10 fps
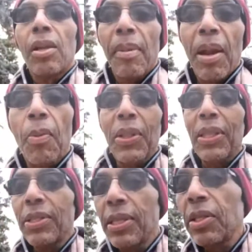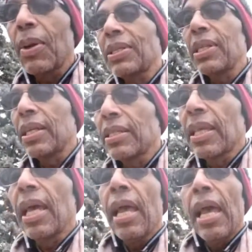no matter what the situation is,
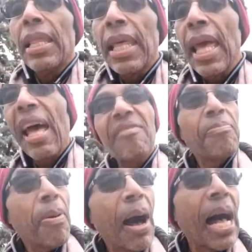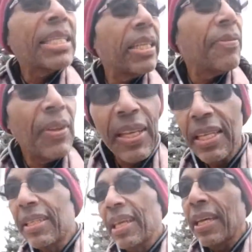they have positive
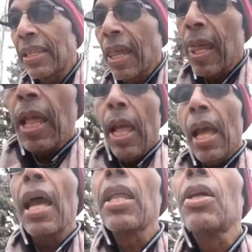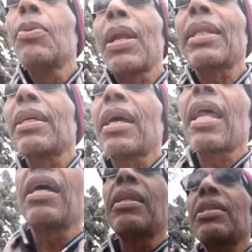intent, and you would like to
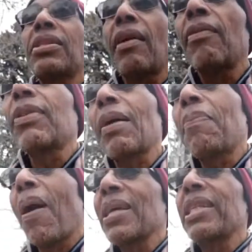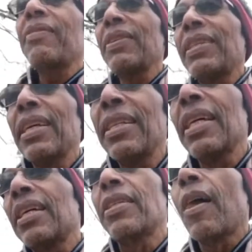kind of discover what that positive intent
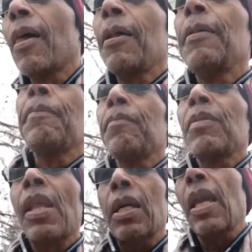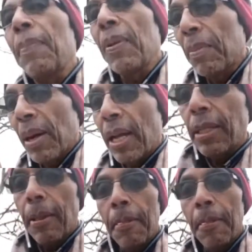is. Now, keep it in mind,